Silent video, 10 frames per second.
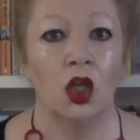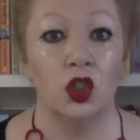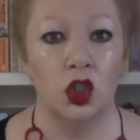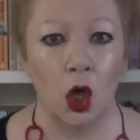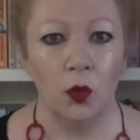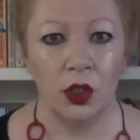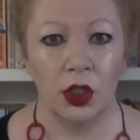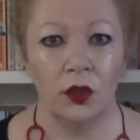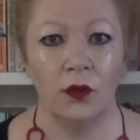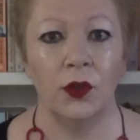don't
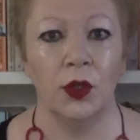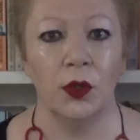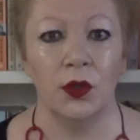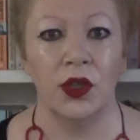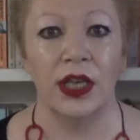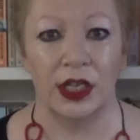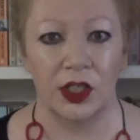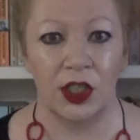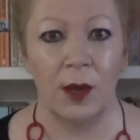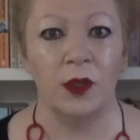confuse the
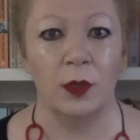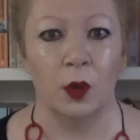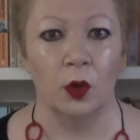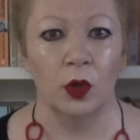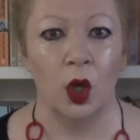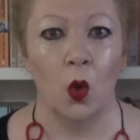acceptable